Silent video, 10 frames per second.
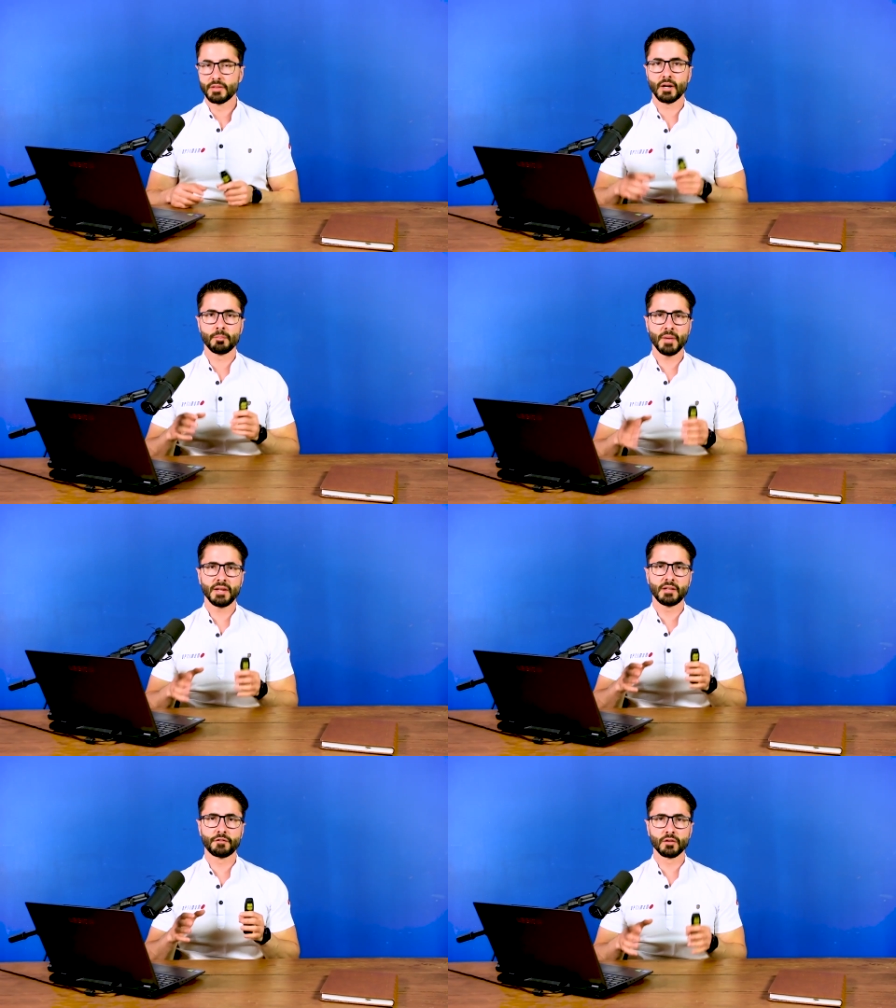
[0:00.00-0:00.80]
There are
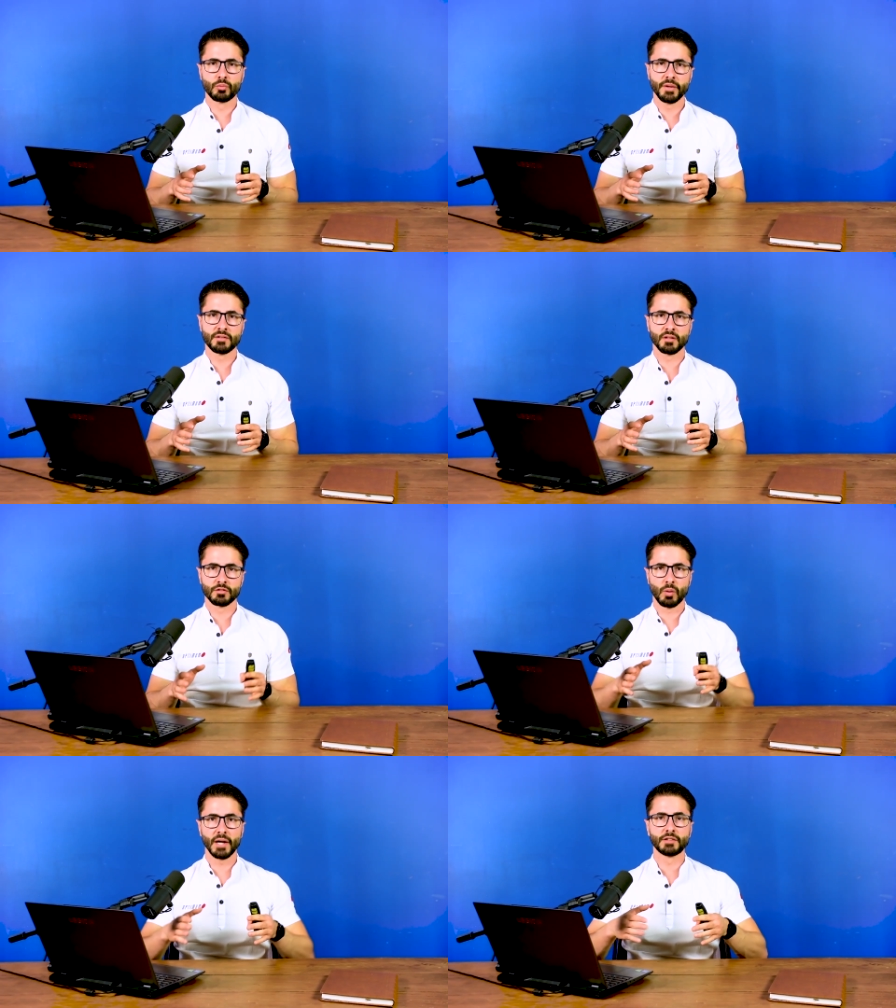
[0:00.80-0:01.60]
many different
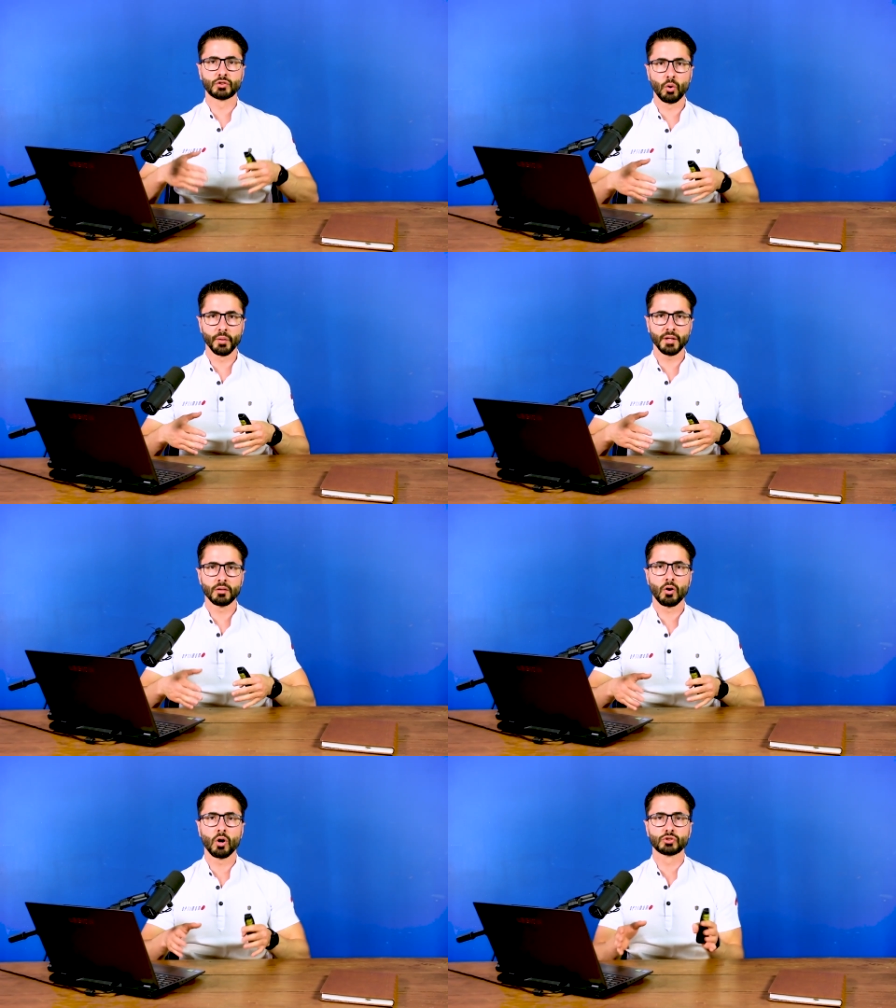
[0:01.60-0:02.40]
reasons why toe
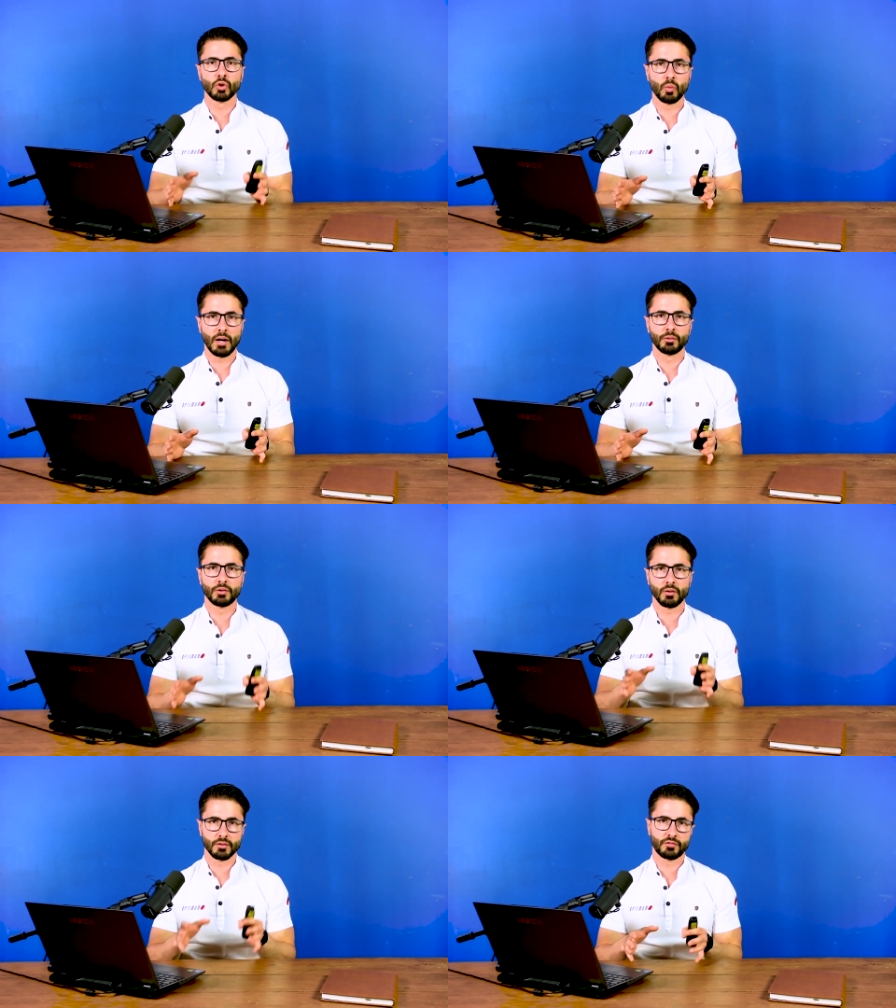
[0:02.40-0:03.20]
in or toe
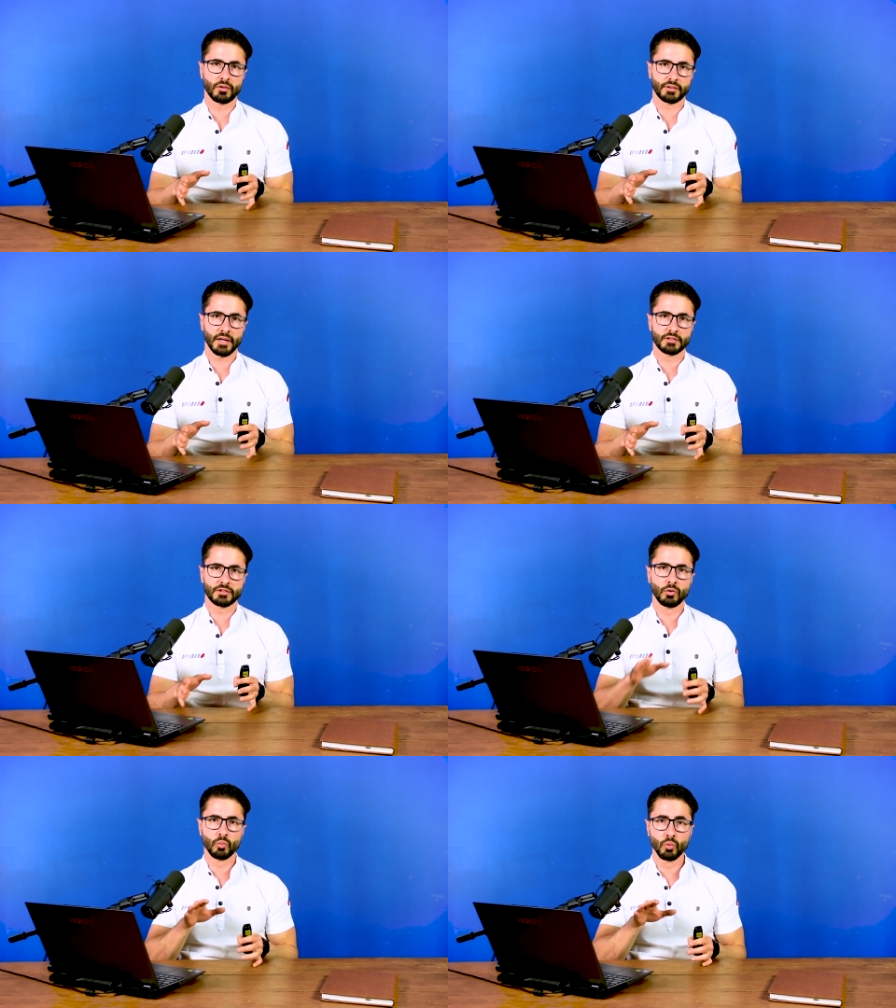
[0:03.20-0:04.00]
out on the front
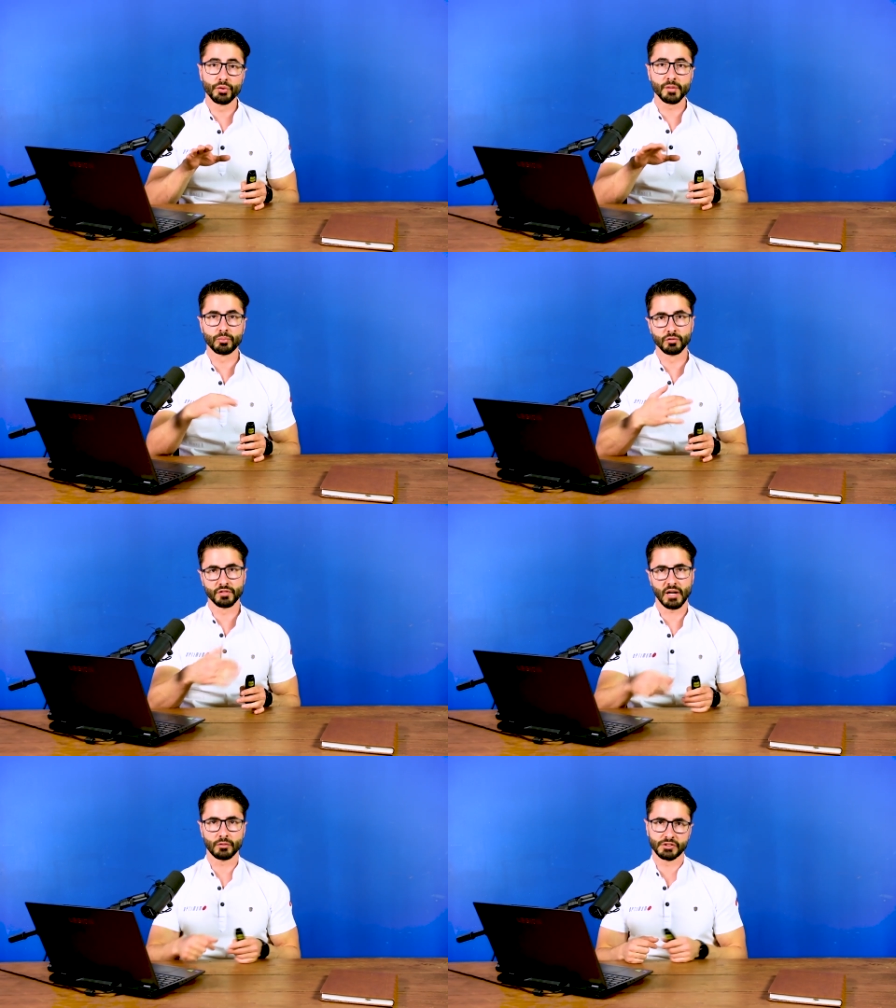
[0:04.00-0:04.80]
axle would
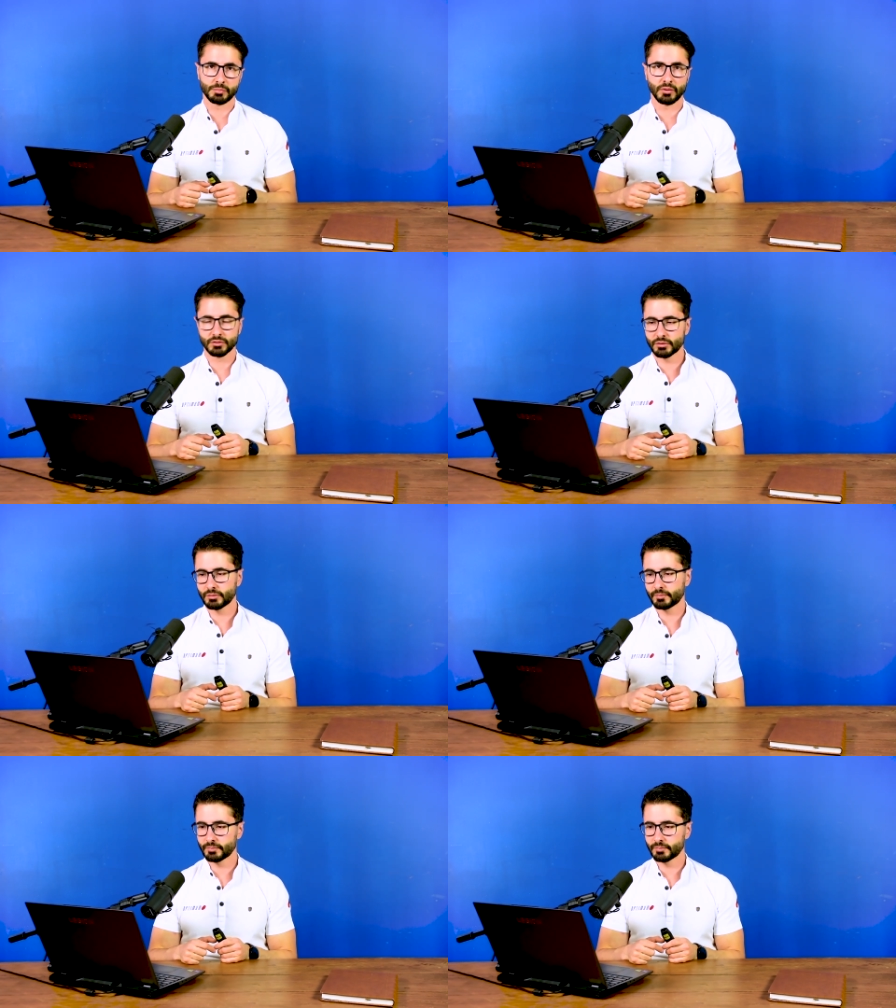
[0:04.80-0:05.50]
improve car response.